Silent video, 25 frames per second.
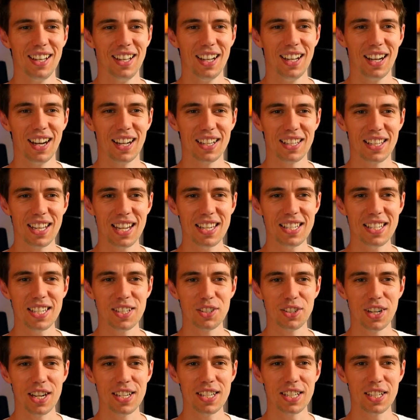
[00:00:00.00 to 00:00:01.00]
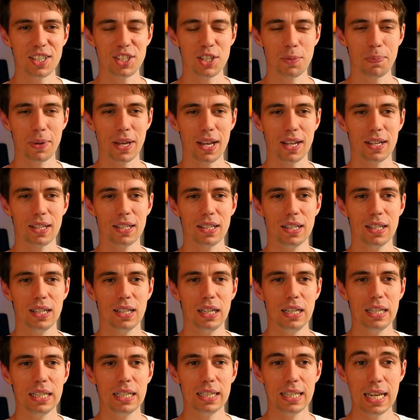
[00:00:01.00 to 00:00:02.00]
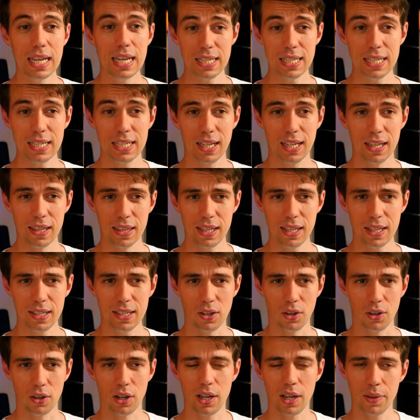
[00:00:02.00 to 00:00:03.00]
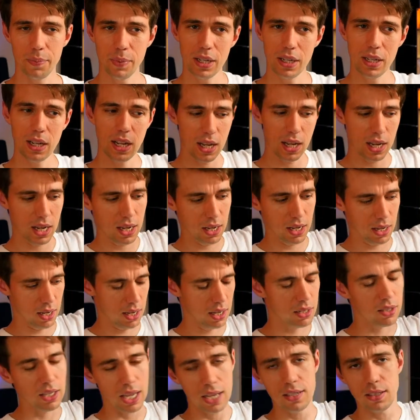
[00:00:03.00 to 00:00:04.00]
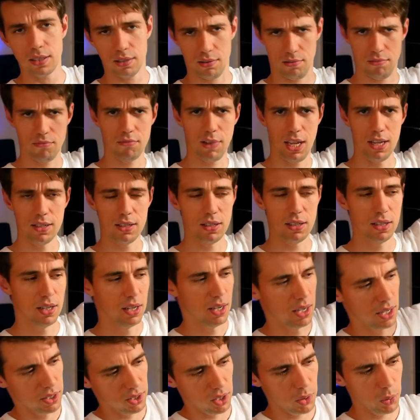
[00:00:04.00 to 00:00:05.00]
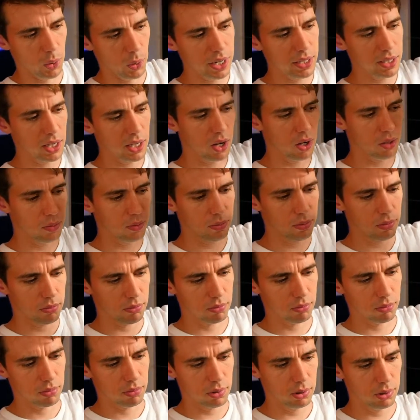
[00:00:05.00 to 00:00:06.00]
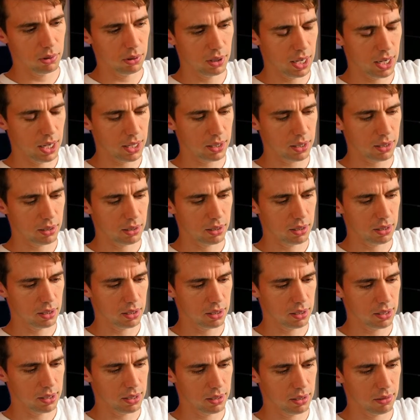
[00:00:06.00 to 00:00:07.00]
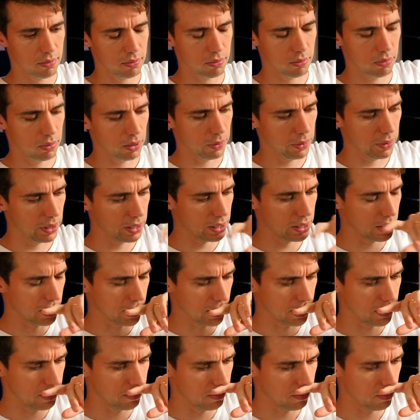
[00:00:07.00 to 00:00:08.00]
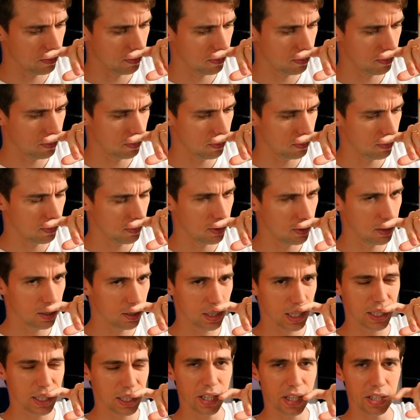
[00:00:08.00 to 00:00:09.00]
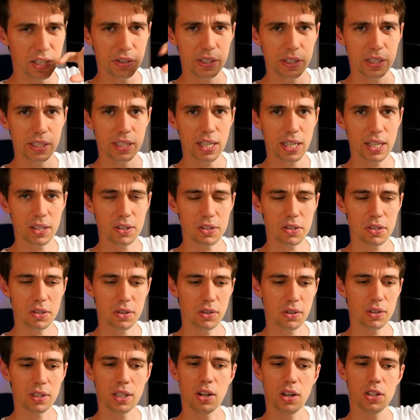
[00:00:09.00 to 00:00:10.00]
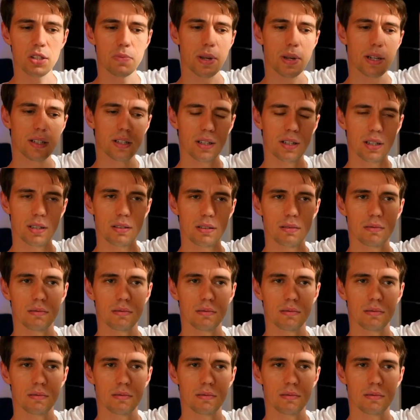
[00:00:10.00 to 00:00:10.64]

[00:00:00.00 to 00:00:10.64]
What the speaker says: Are the cases rising in Japan? Yes, I think so. I mean, yes. So it went down to like, what was it, 600 a day or so, and now it's back like,